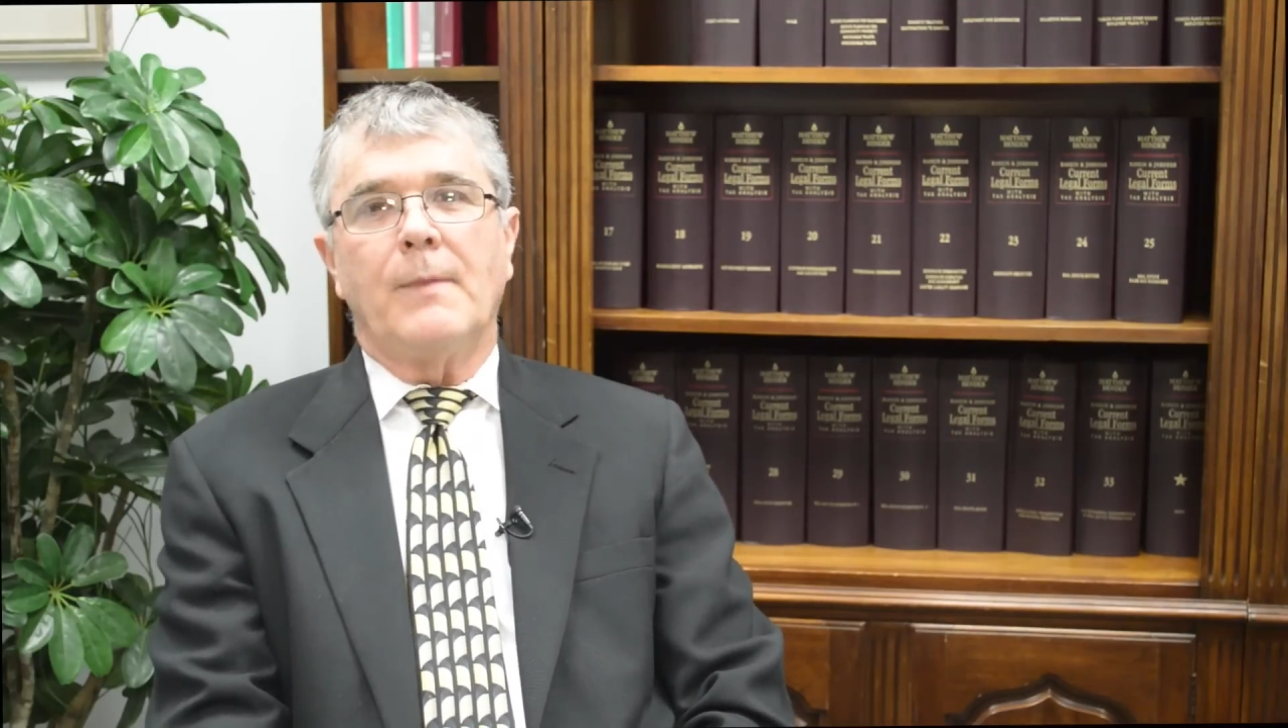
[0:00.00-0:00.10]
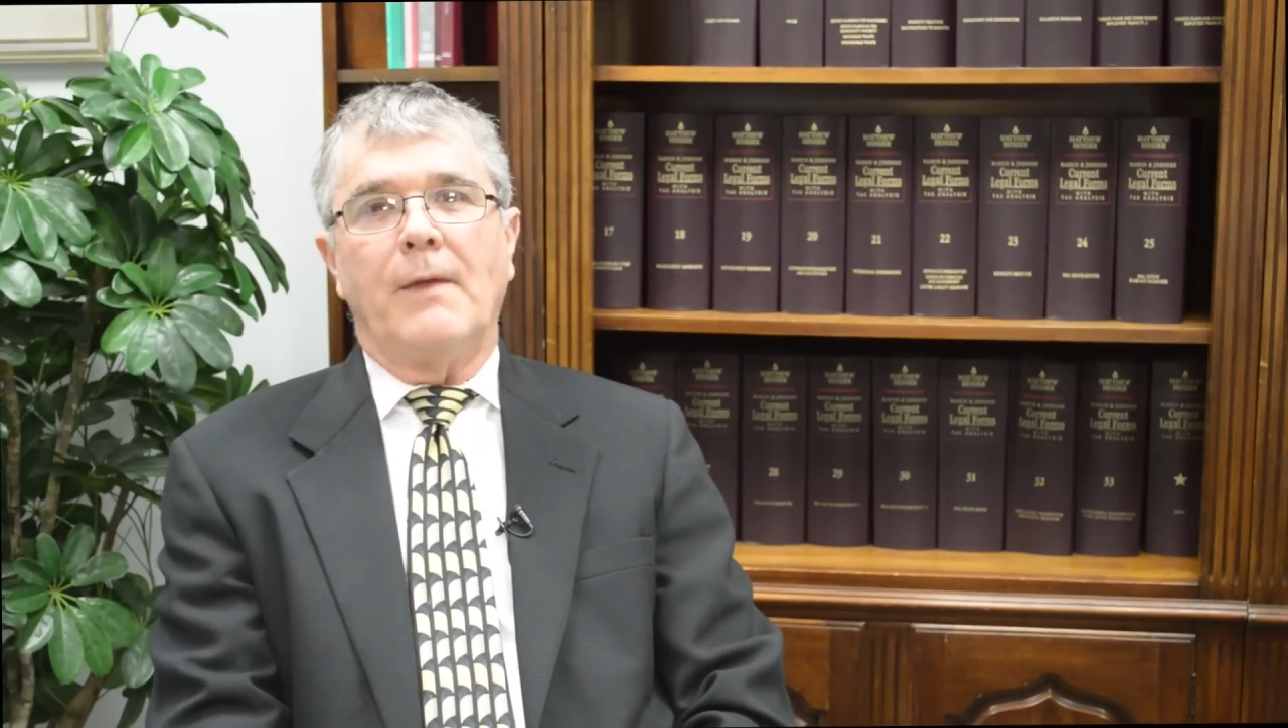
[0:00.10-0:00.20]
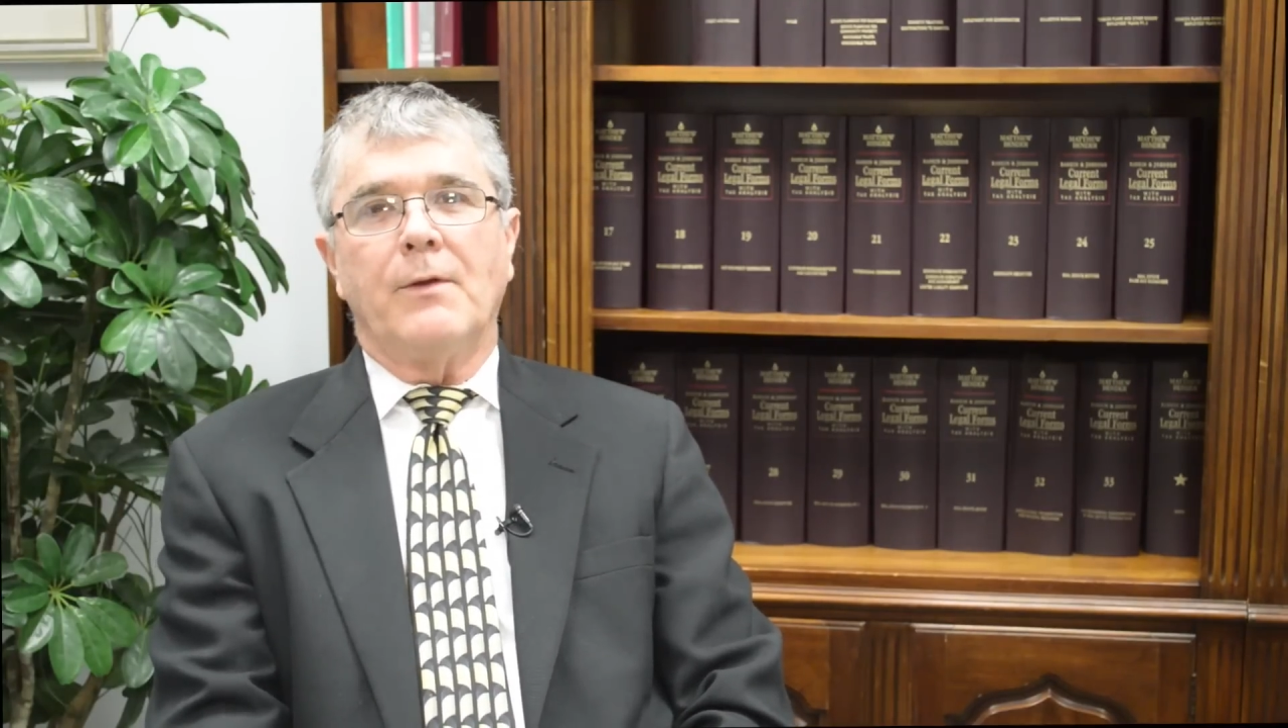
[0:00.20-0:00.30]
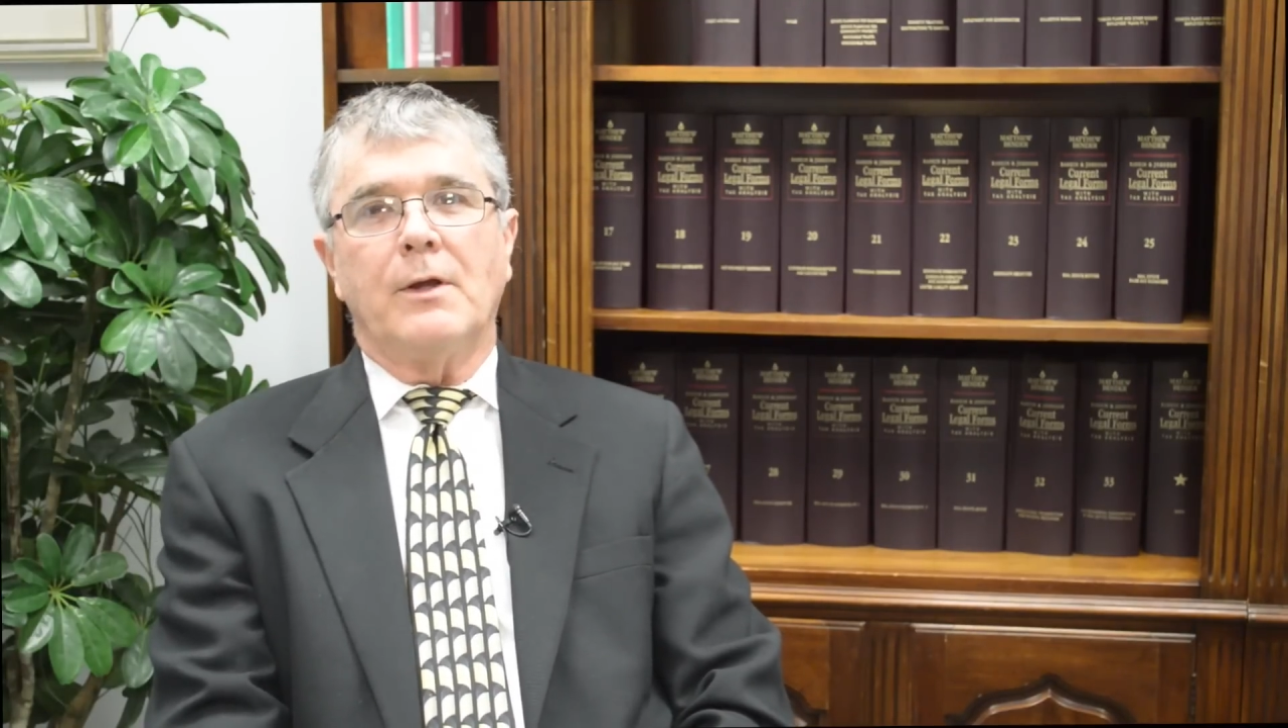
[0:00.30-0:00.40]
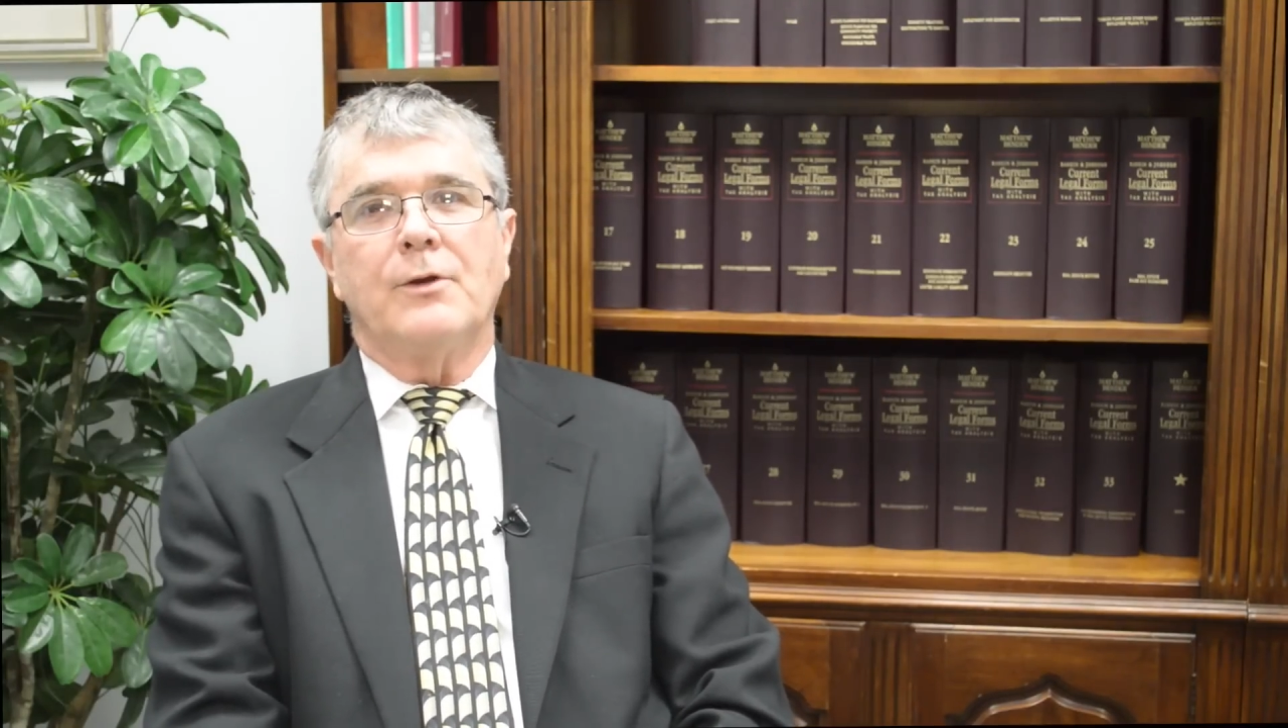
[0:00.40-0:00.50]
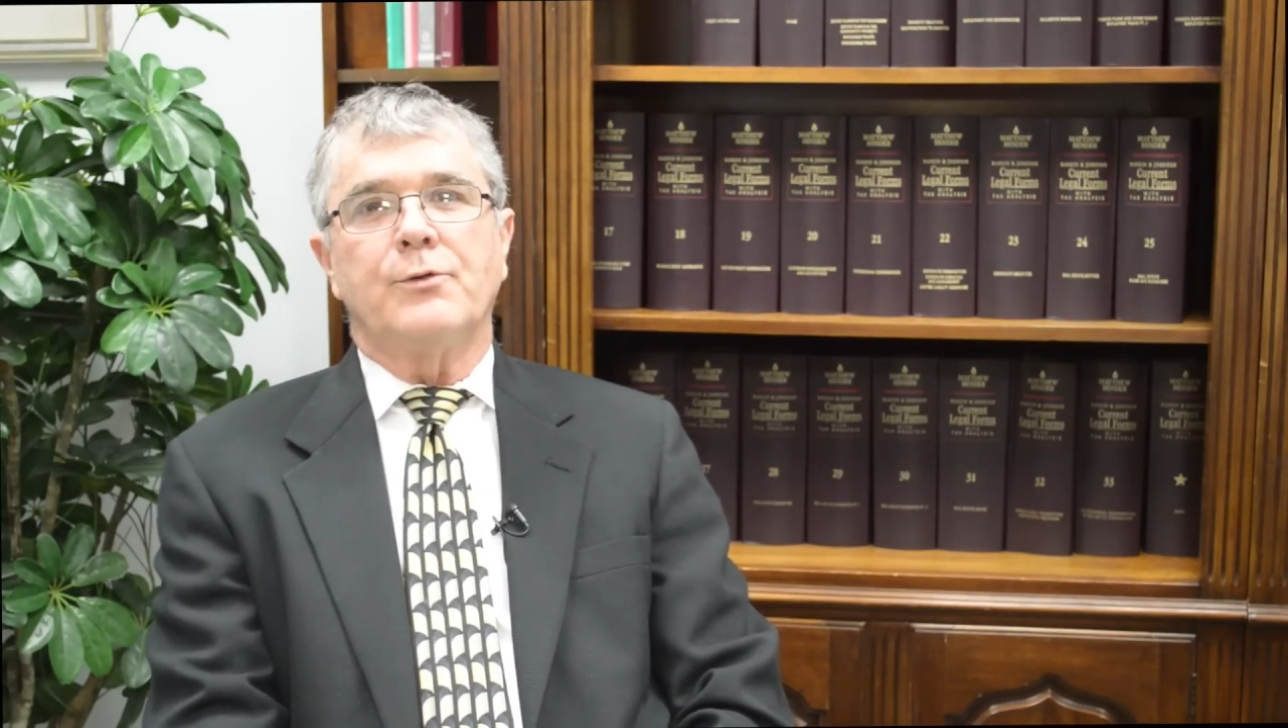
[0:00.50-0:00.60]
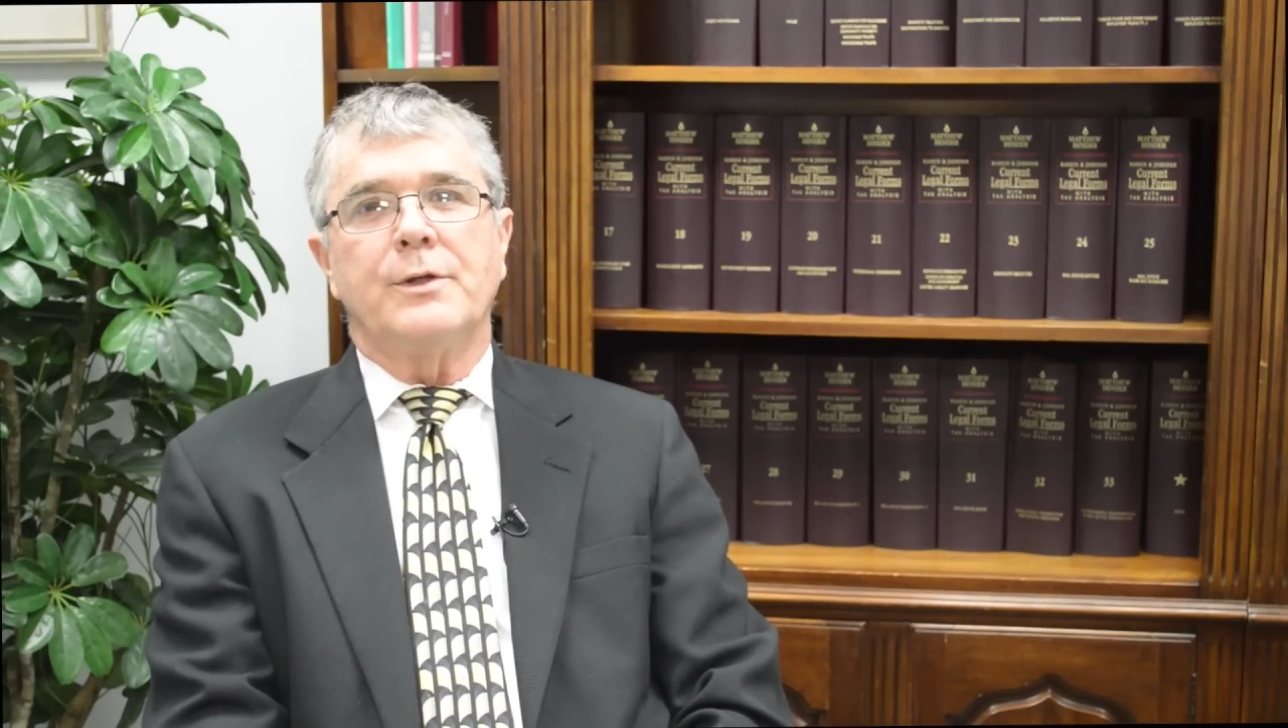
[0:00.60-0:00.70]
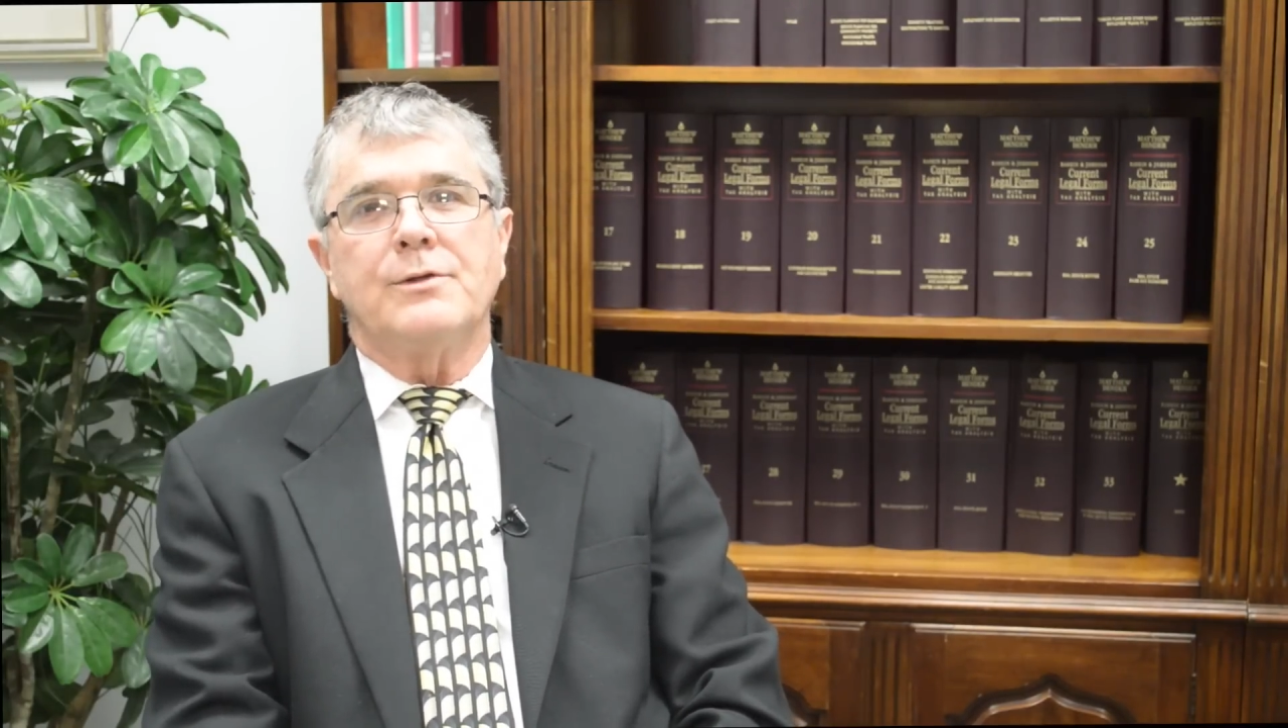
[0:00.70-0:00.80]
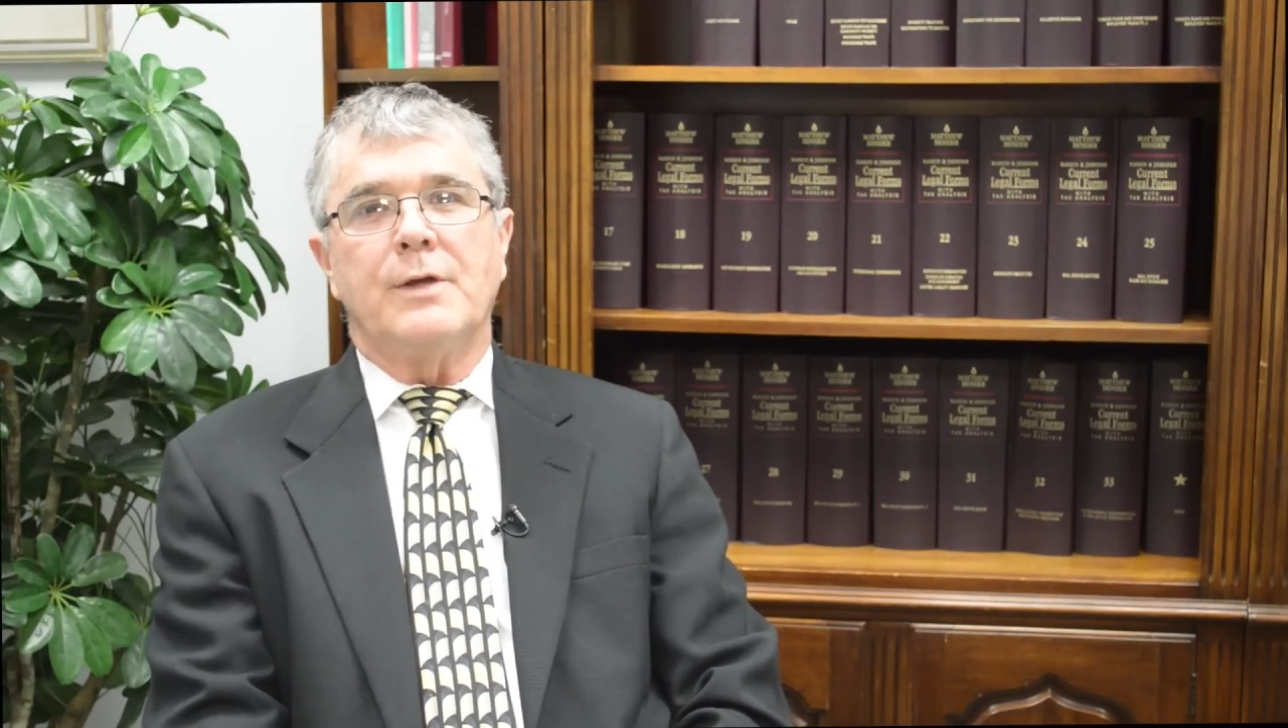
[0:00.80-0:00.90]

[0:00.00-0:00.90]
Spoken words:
and the countries